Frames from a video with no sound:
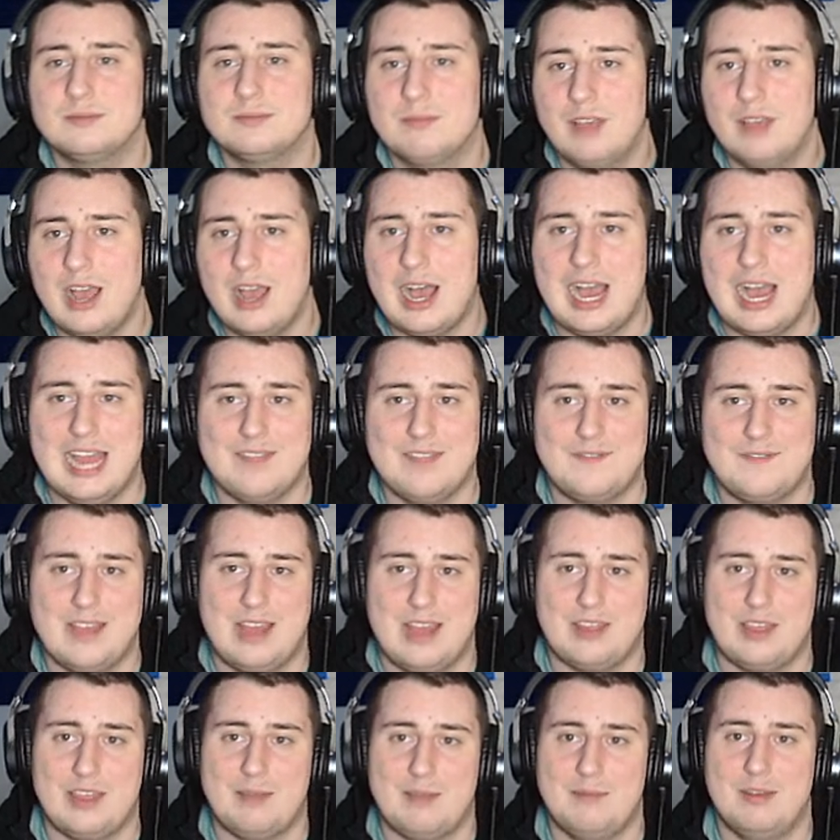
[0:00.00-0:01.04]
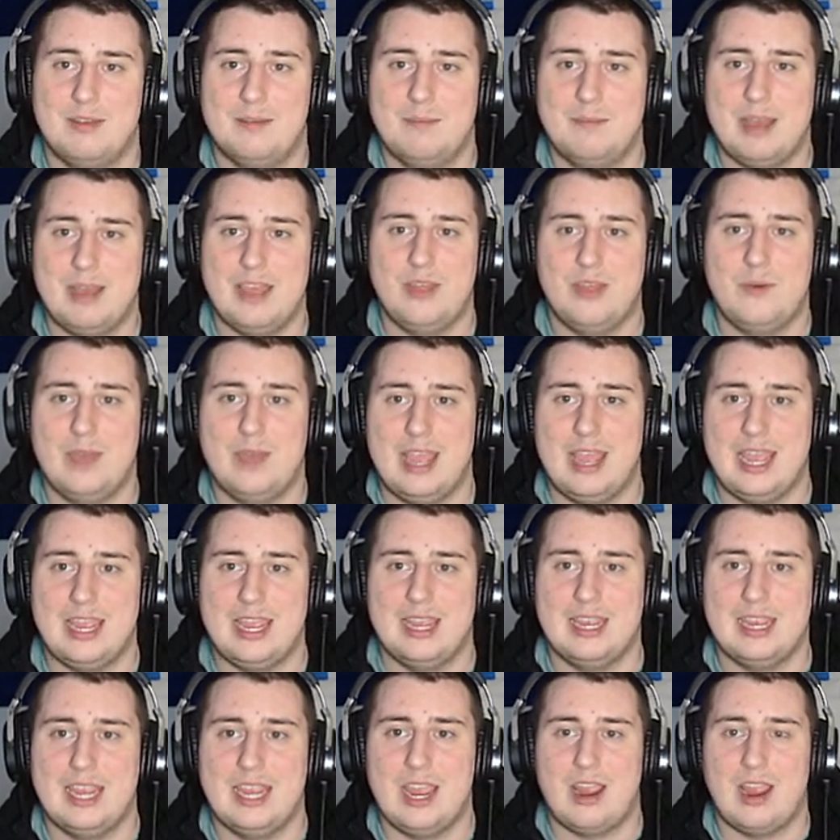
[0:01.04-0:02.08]
Ah, I found them. By the way,
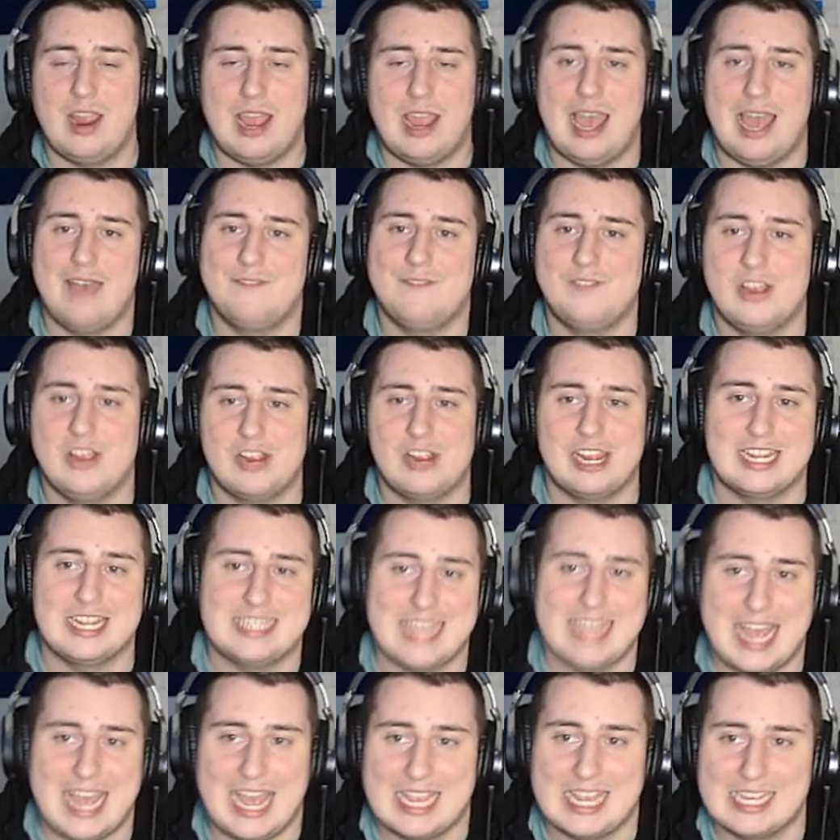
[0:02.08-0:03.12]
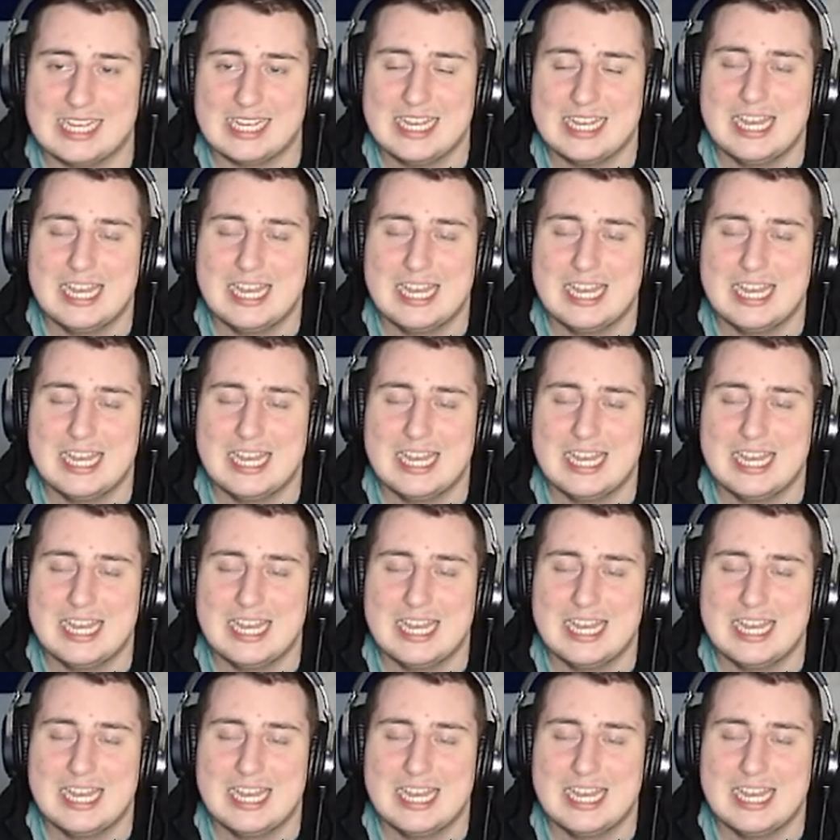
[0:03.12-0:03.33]
here, have Fury Attack.